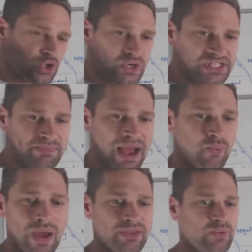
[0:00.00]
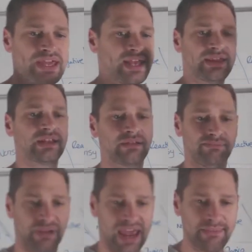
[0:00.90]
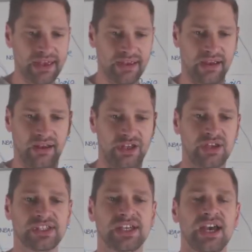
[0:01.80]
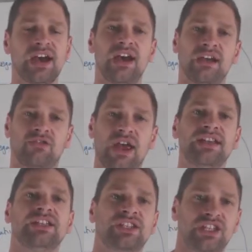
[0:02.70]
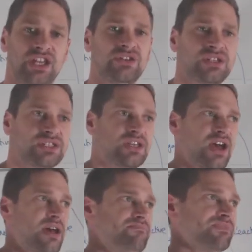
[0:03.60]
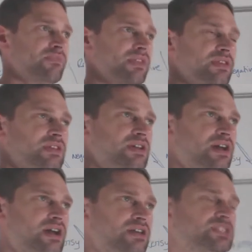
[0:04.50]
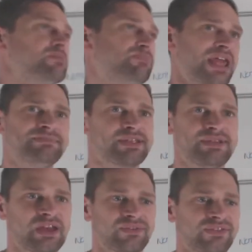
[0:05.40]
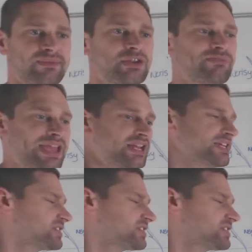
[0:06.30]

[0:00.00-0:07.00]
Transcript: a choice about whether we either blame it and use it, uh, create an excuse. Um, uh, so blame somebody else for something or make an